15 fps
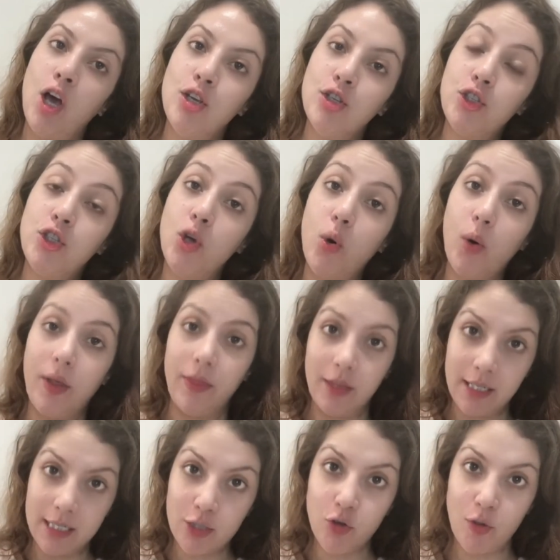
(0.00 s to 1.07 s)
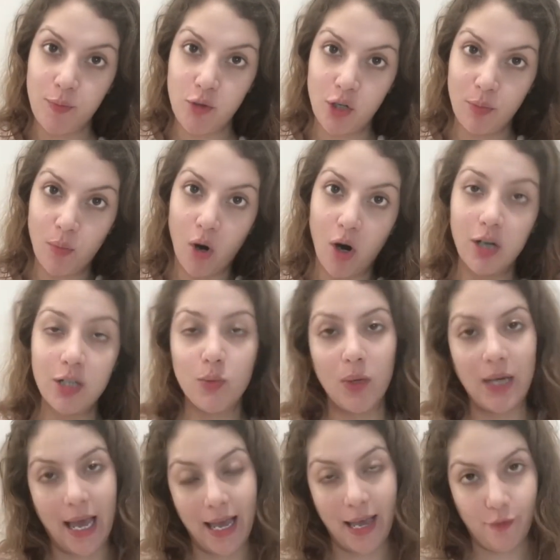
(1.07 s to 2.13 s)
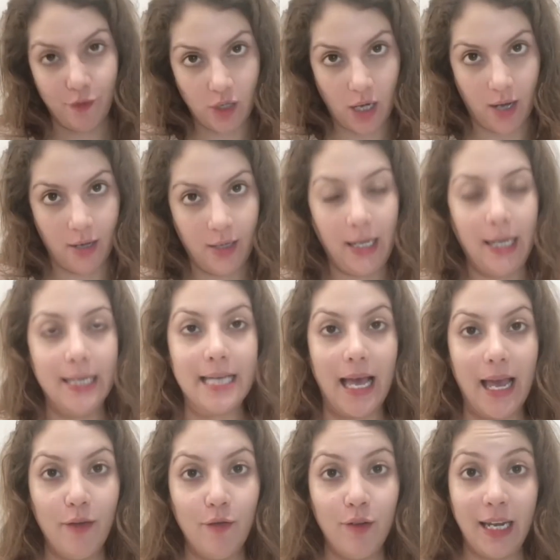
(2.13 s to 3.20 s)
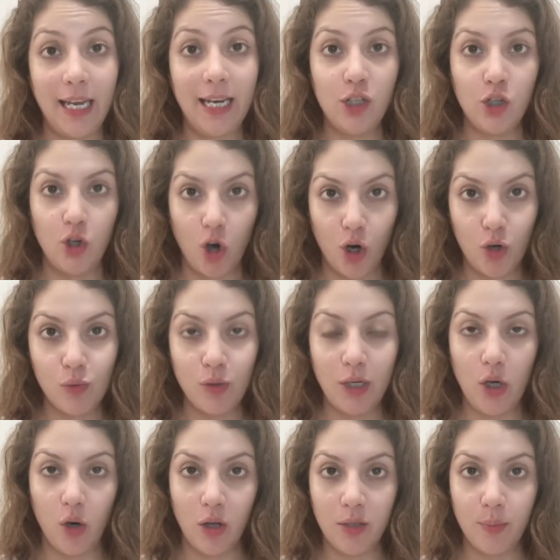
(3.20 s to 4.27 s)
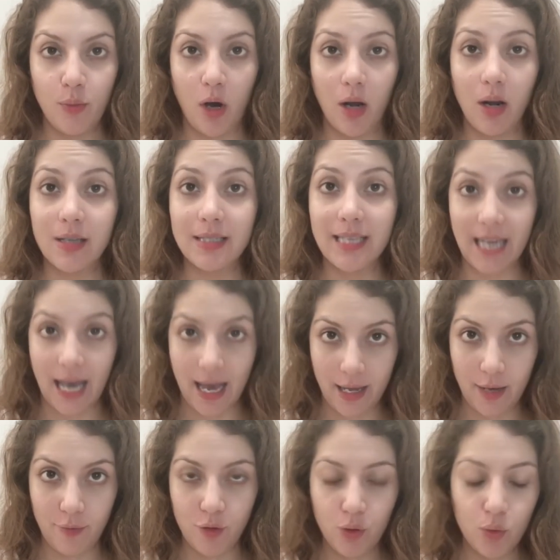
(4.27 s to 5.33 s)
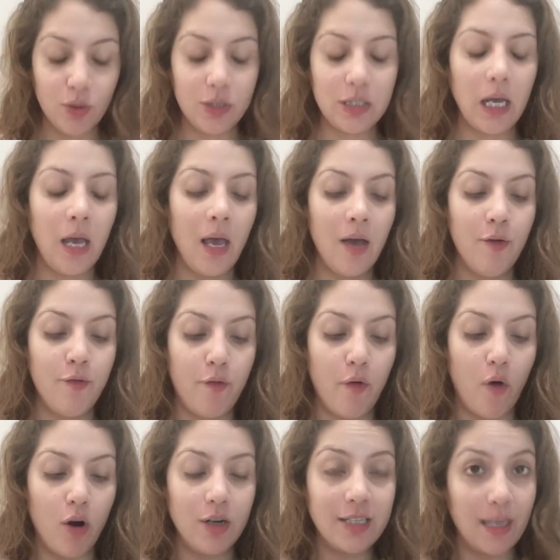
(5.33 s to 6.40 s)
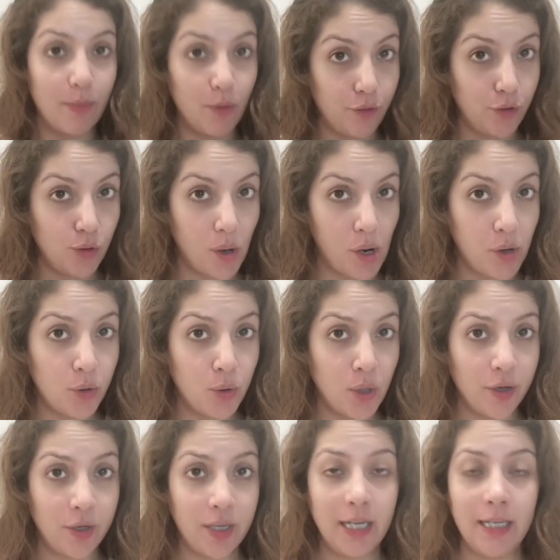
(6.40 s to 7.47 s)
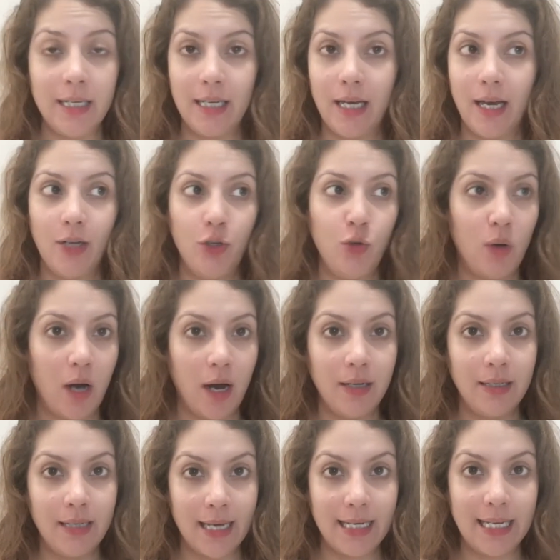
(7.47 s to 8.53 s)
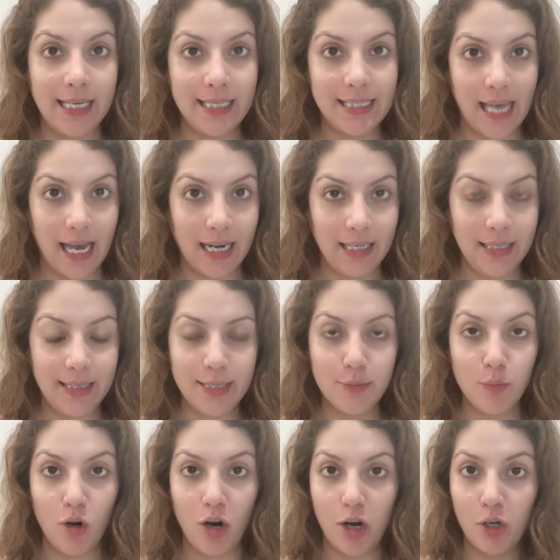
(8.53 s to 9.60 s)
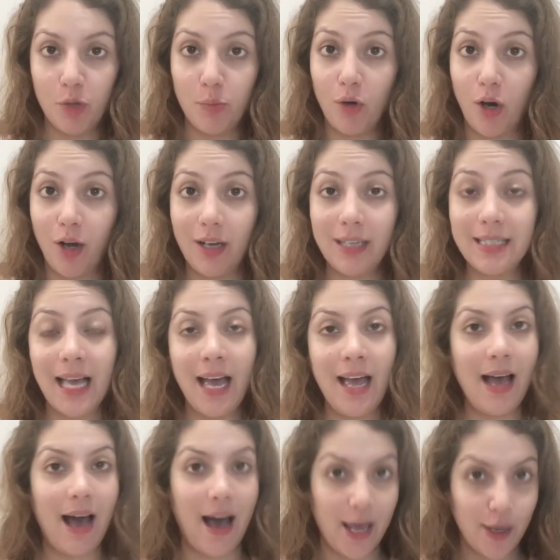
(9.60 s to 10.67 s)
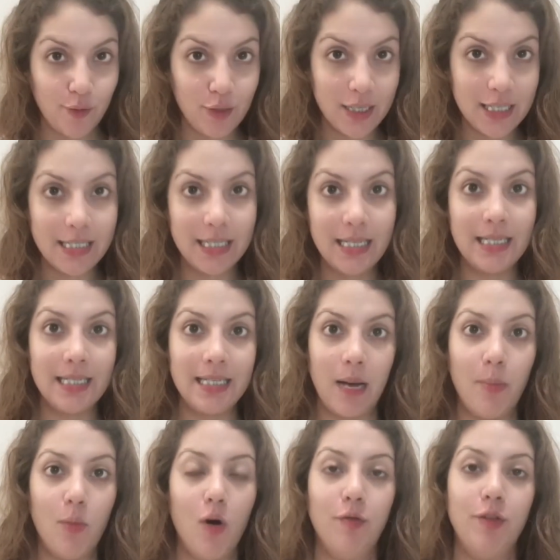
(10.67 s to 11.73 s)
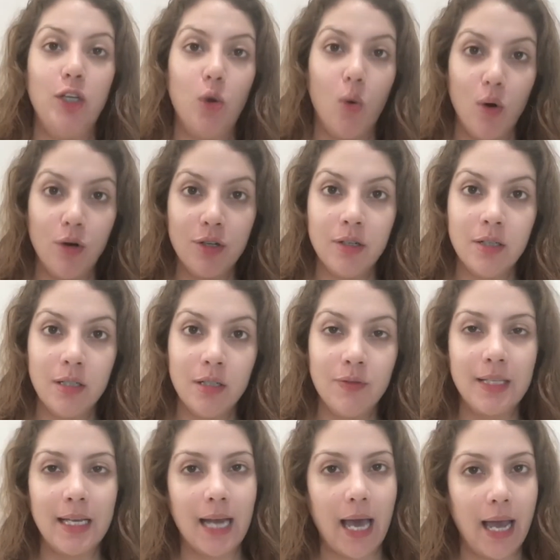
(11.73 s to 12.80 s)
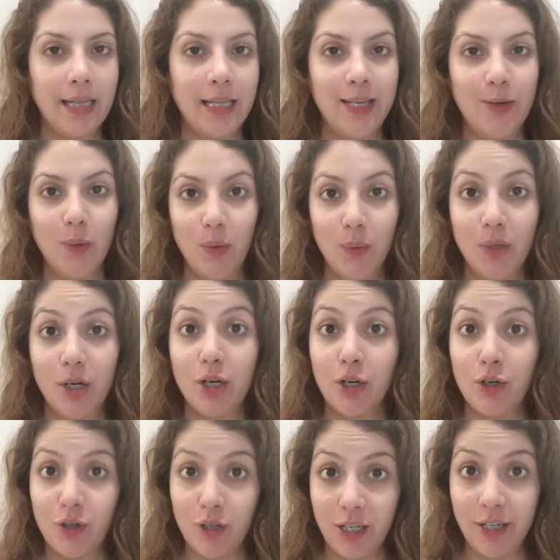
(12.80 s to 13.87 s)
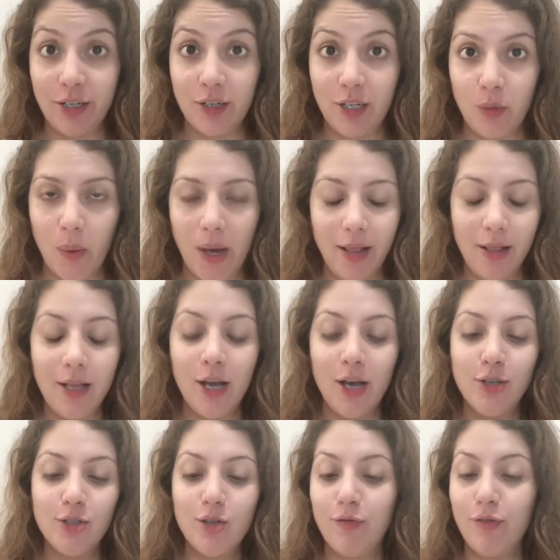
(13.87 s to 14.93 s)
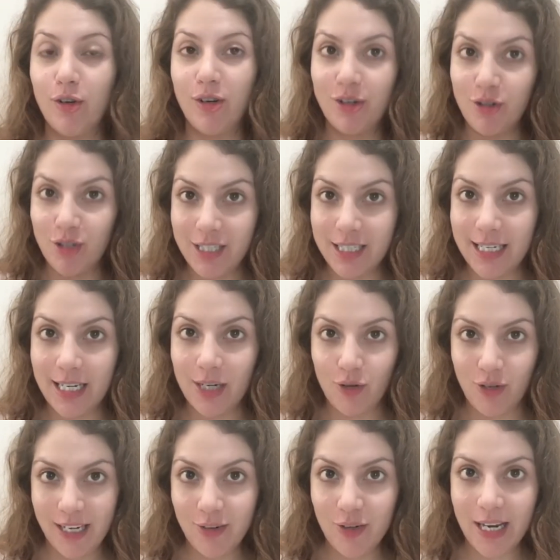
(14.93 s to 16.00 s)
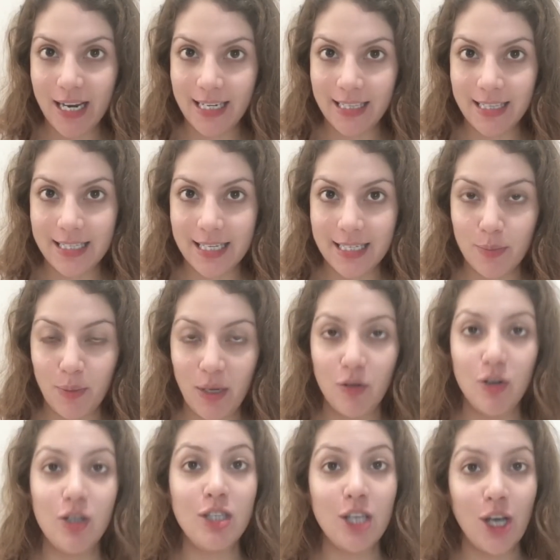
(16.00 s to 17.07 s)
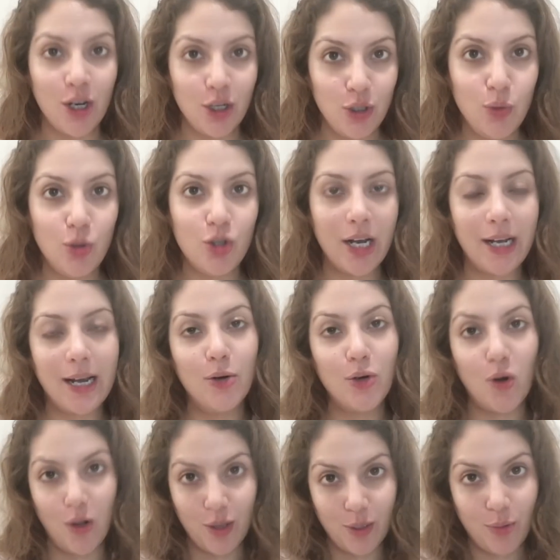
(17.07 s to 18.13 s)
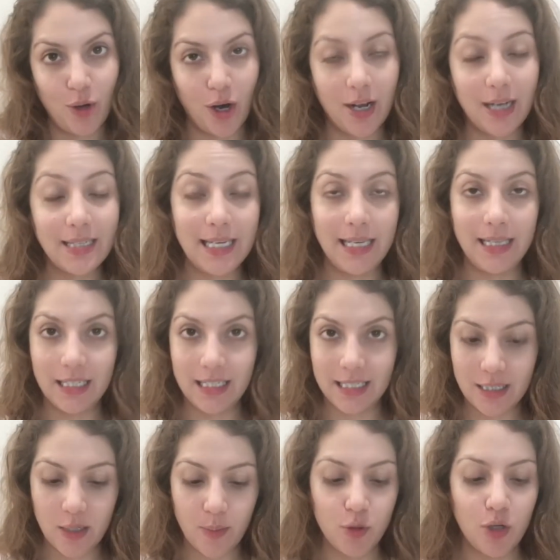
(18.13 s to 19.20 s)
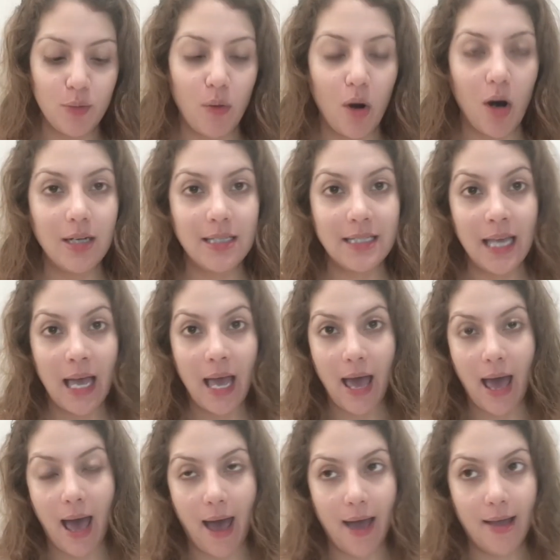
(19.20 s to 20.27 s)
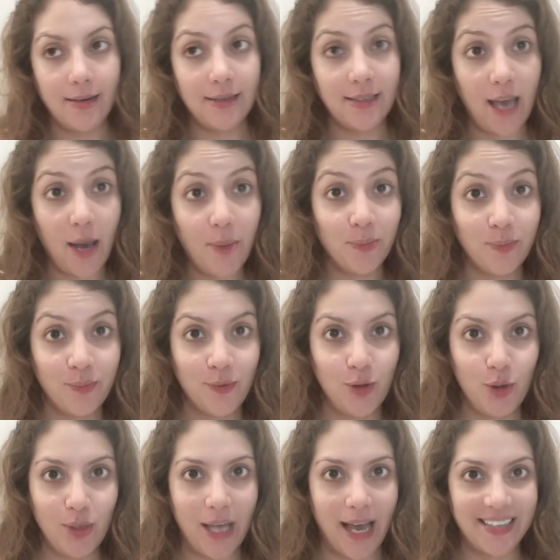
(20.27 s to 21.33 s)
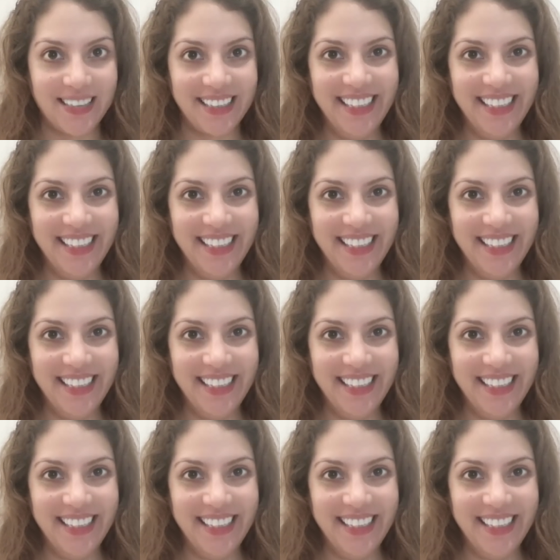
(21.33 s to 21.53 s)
So in the description box, what I have done is I have linked not only all the products that I have used. For some of you who are in India and you can't get exactly these Moroccan products, I have listed some of the alternatives that I think will work really, really well. So if you're interested in recreating this experience, do check out all the products in the description box, and yeah, do that.